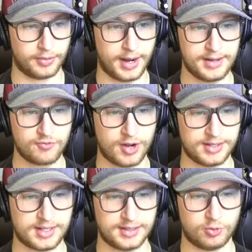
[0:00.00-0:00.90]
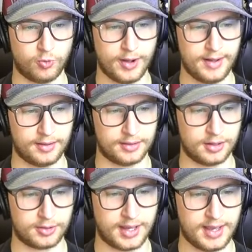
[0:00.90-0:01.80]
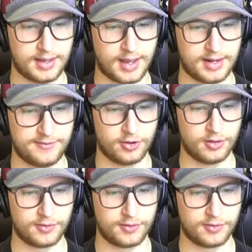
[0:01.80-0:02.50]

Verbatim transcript: Bryan Rust as well. Okay, 84